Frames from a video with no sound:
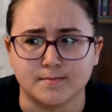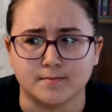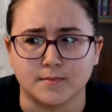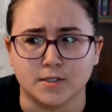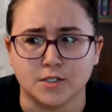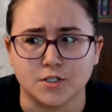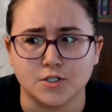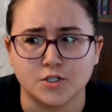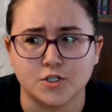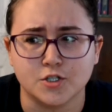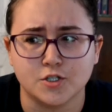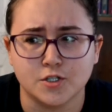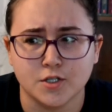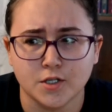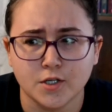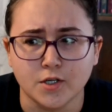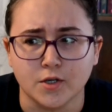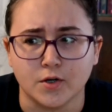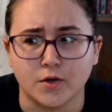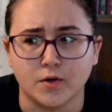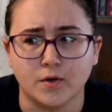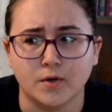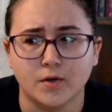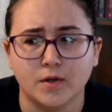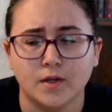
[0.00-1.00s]
merch
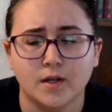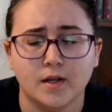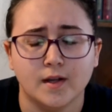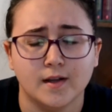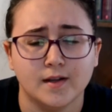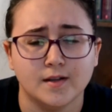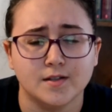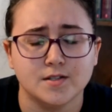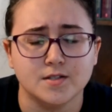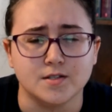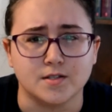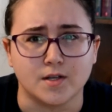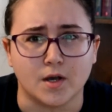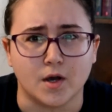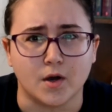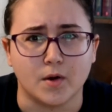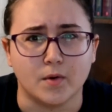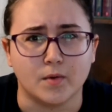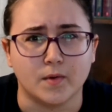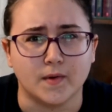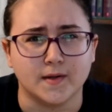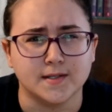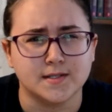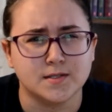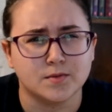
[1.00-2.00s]
too.
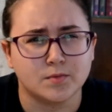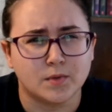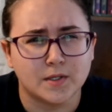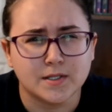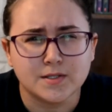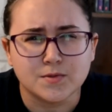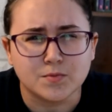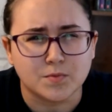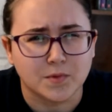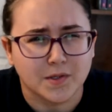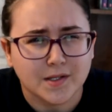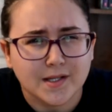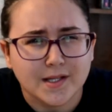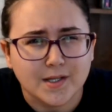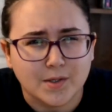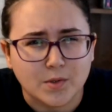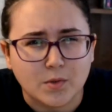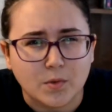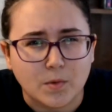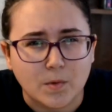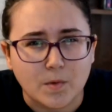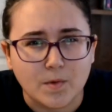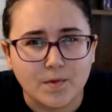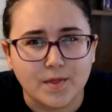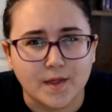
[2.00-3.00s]
So it's it's really
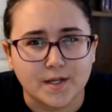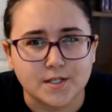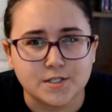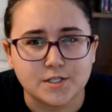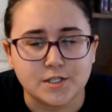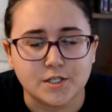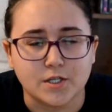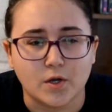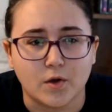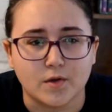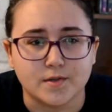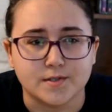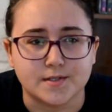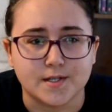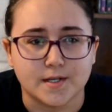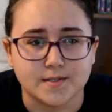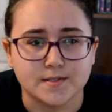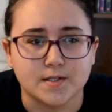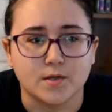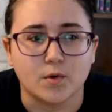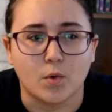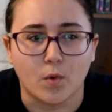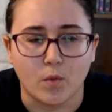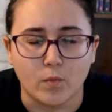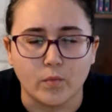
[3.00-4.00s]
cool that she
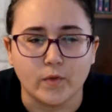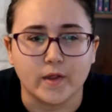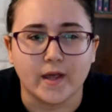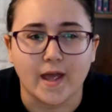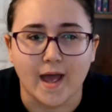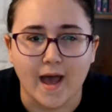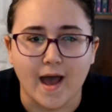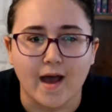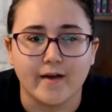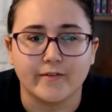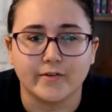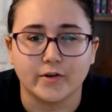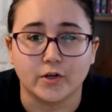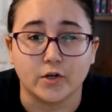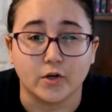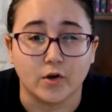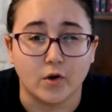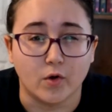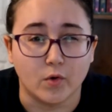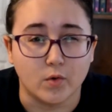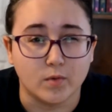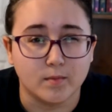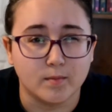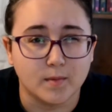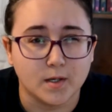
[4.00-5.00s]
doesn't only have her
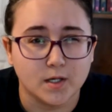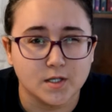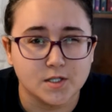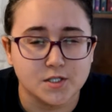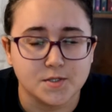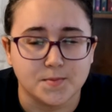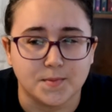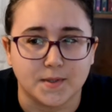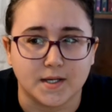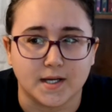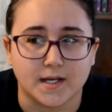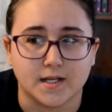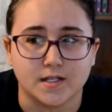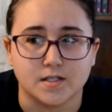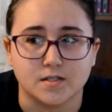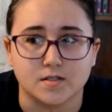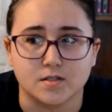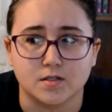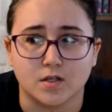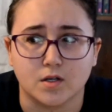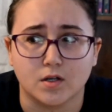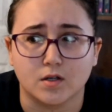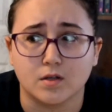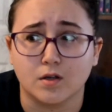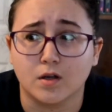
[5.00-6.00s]
own merch
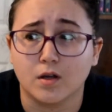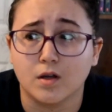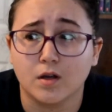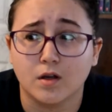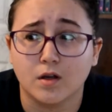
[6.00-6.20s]
because ugh,